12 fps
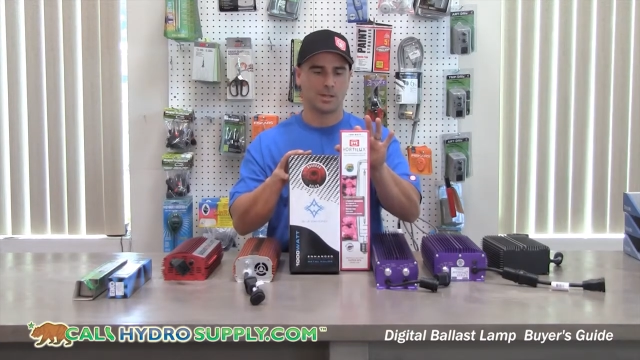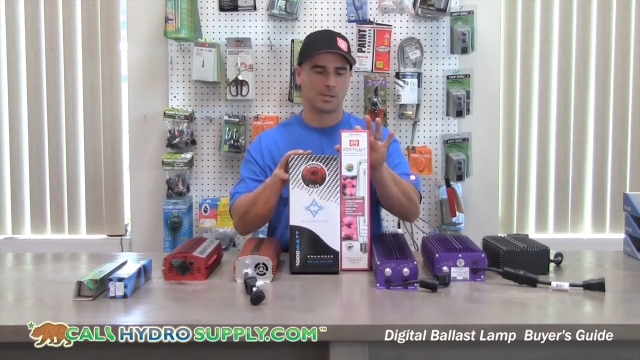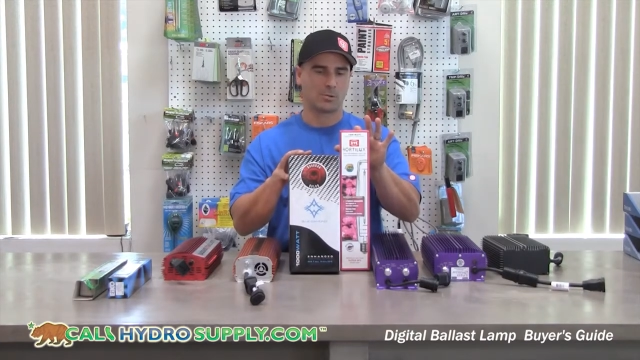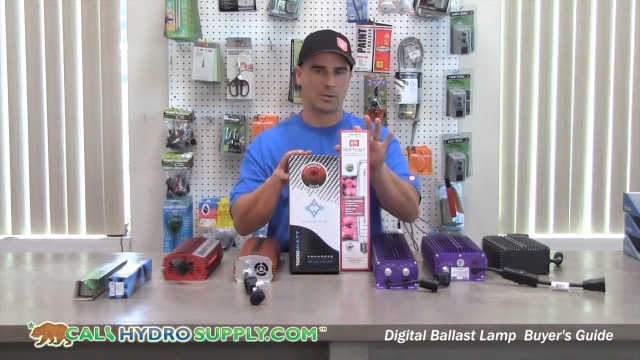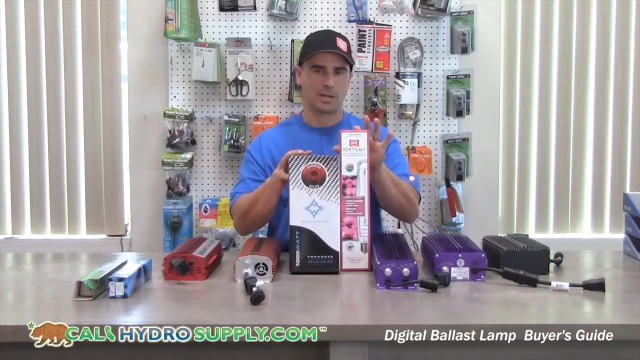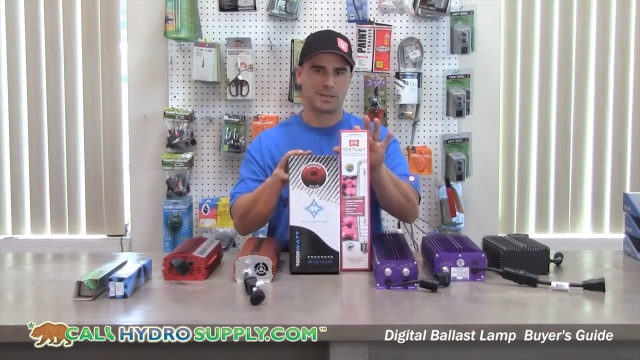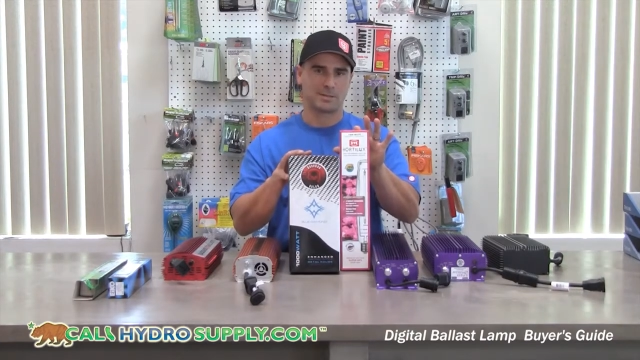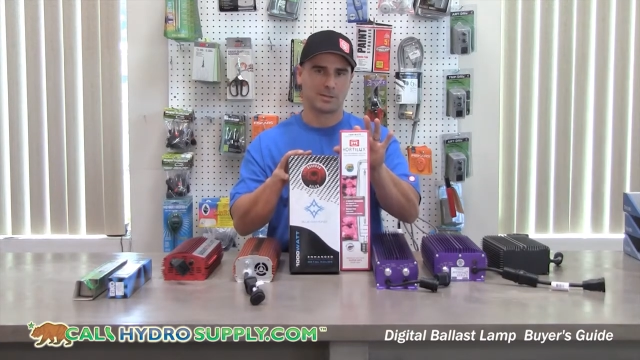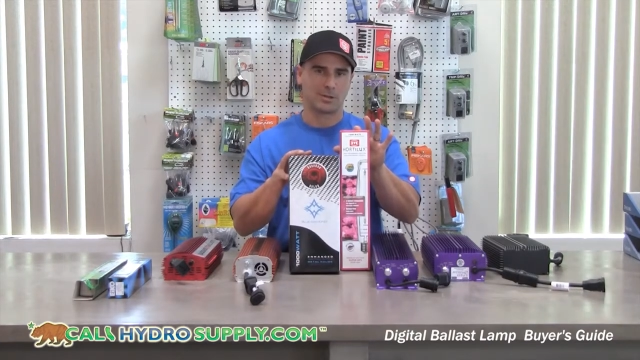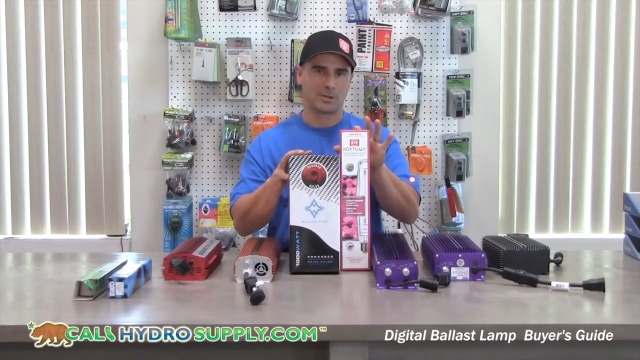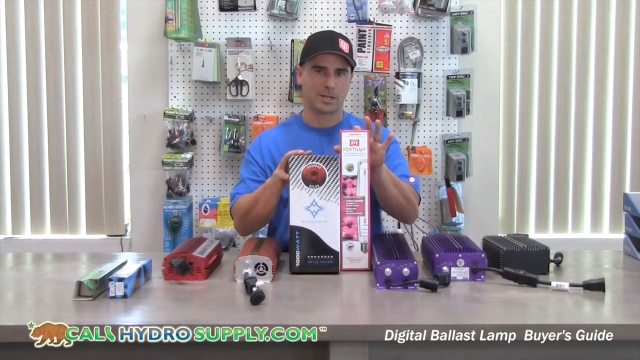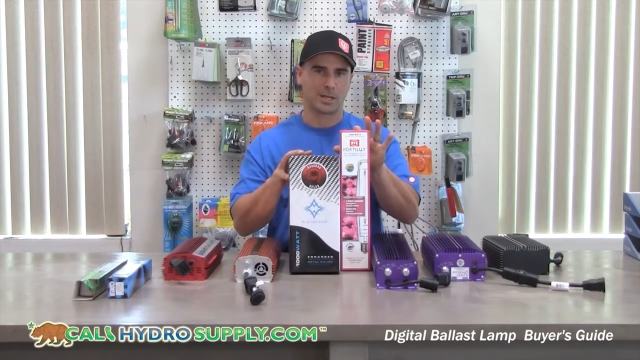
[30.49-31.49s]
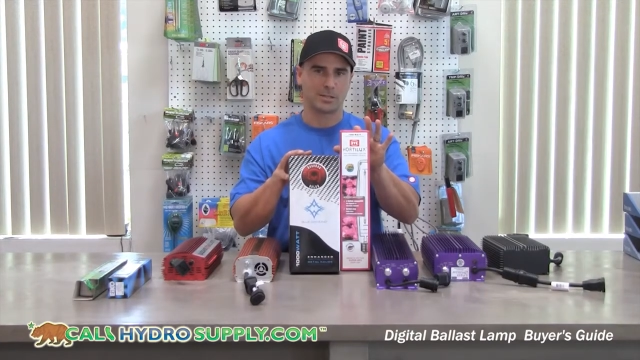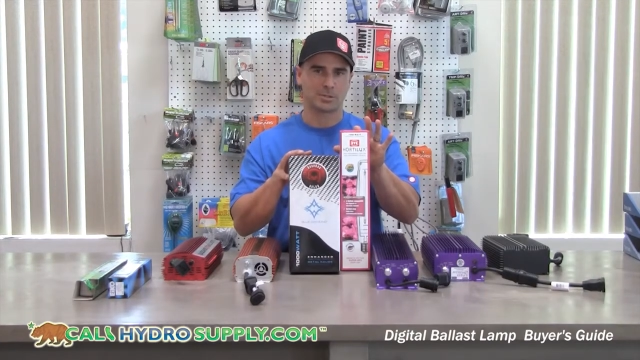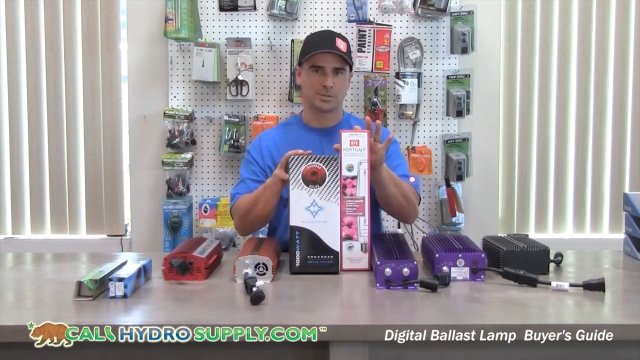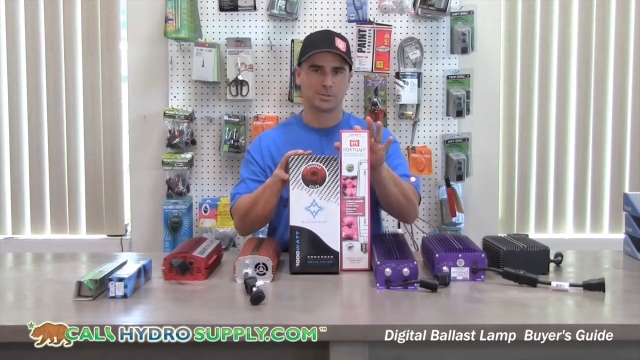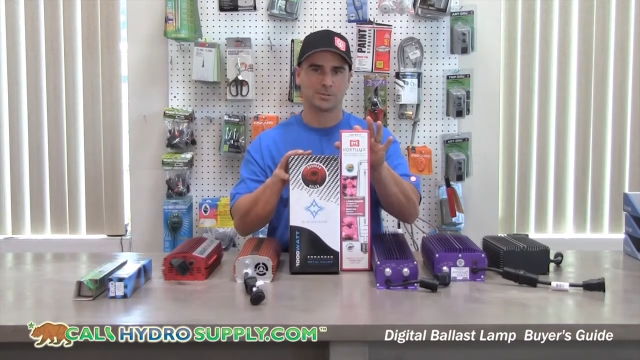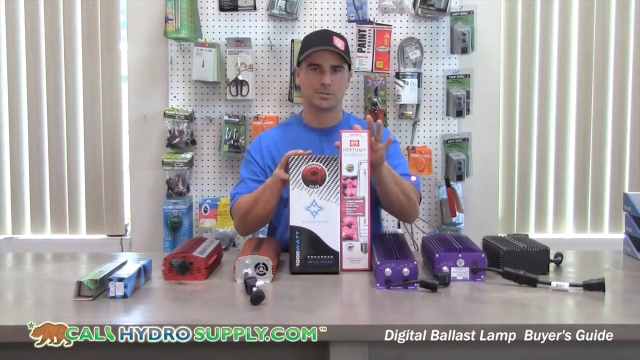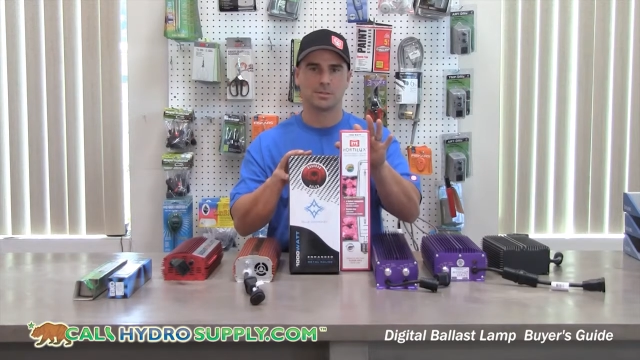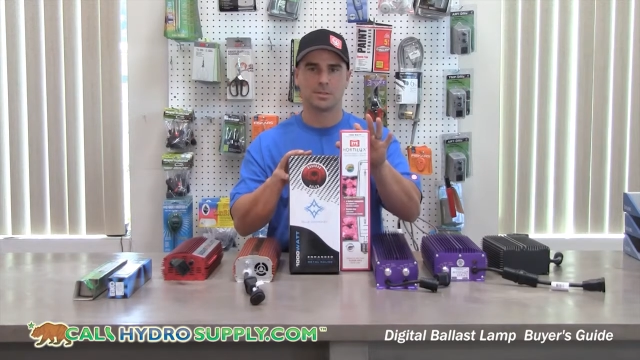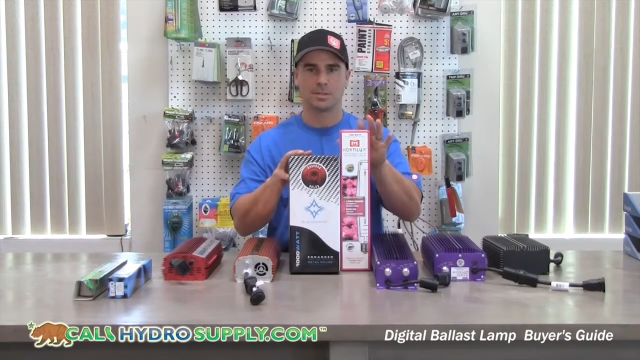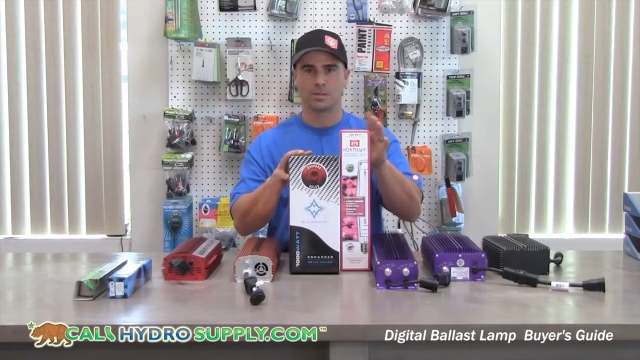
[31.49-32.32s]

It creates elongation,